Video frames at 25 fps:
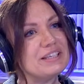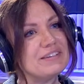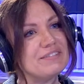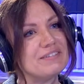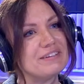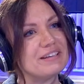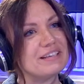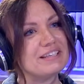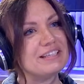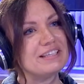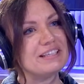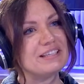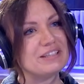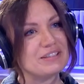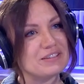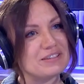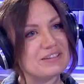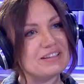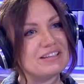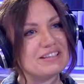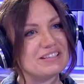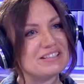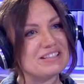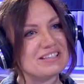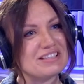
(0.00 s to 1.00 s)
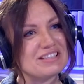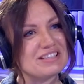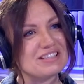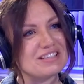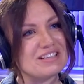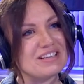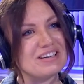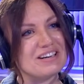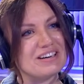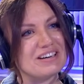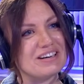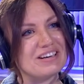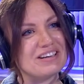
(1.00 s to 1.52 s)
give any, this is
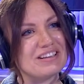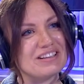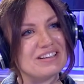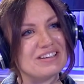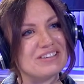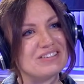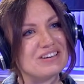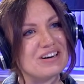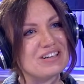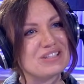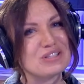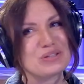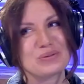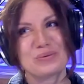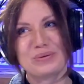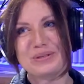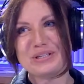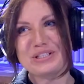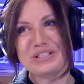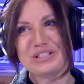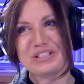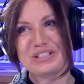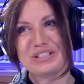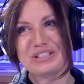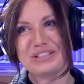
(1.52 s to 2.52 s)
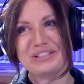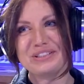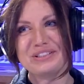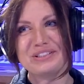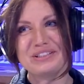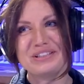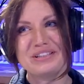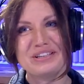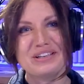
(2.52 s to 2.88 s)
the last question,